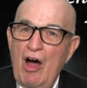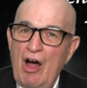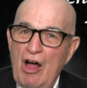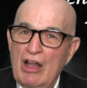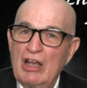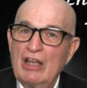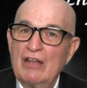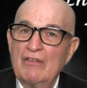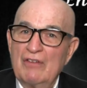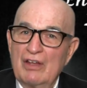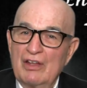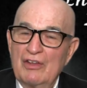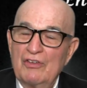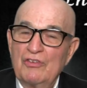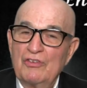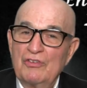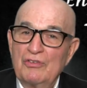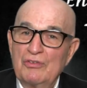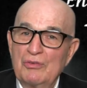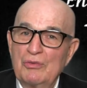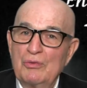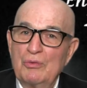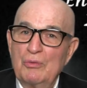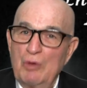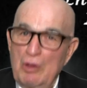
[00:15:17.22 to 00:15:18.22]
all of us,
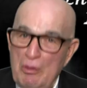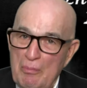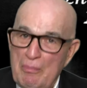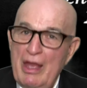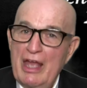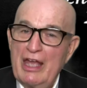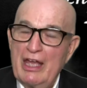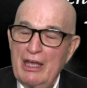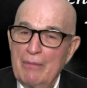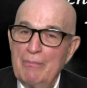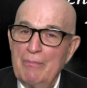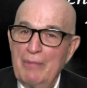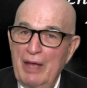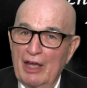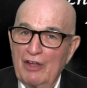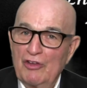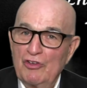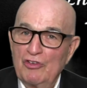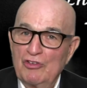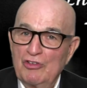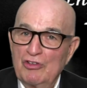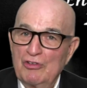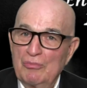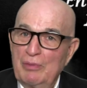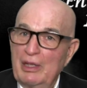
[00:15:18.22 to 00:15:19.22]
will make a
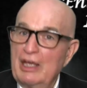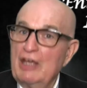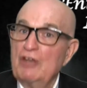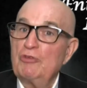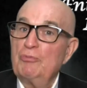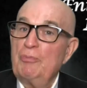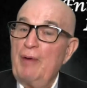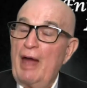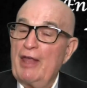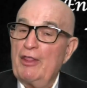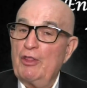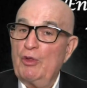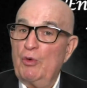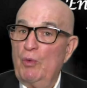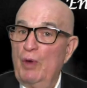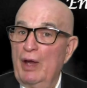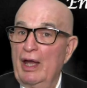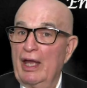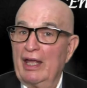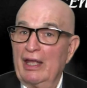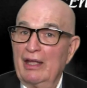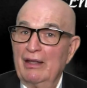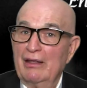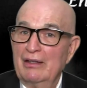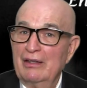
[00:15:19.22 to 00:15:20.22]
mess. Because, by the
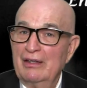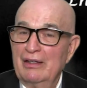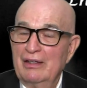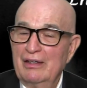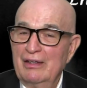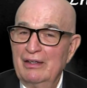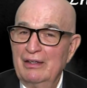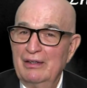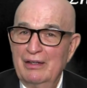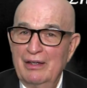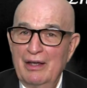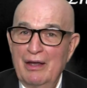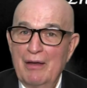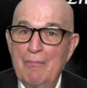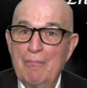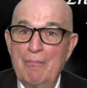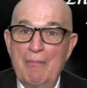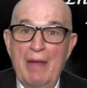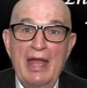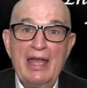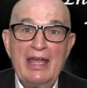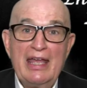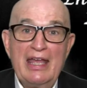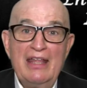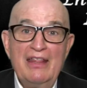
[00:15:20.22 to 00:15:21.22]
way,
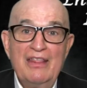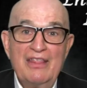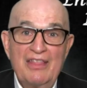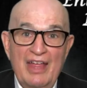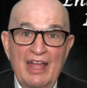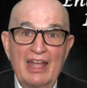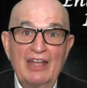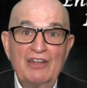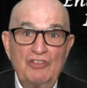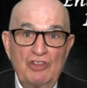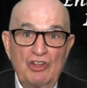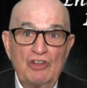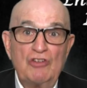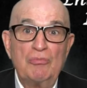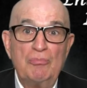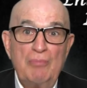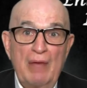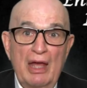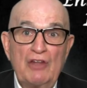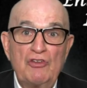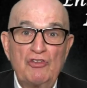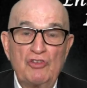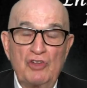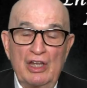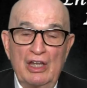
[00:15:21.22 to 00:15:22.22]
making things is
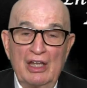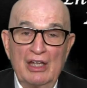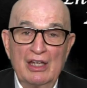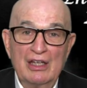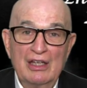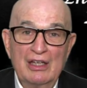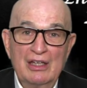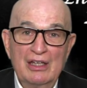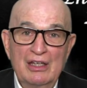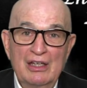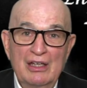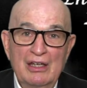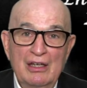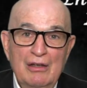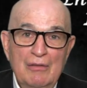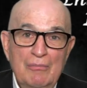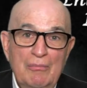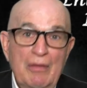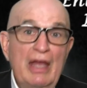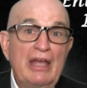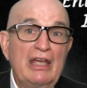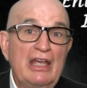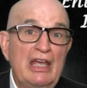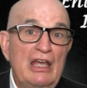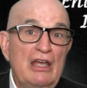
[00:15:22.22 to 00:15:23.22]
messy.
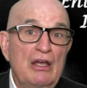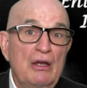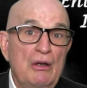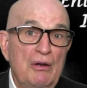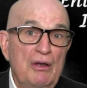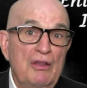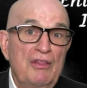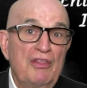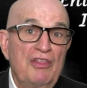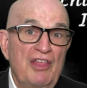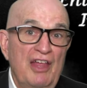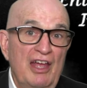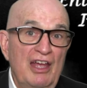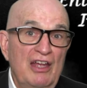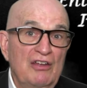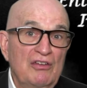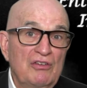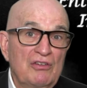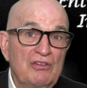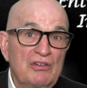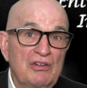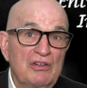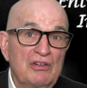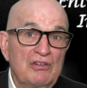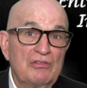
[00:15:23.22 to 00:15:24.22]
Making good
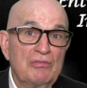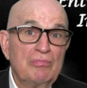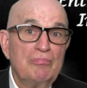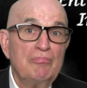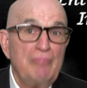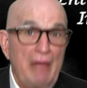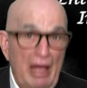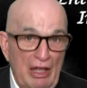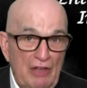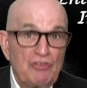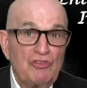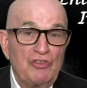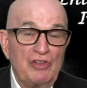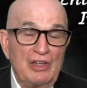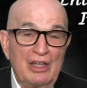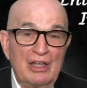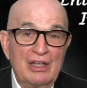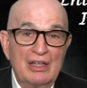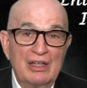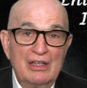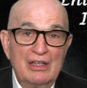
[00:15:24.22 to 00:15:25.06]
things is messy.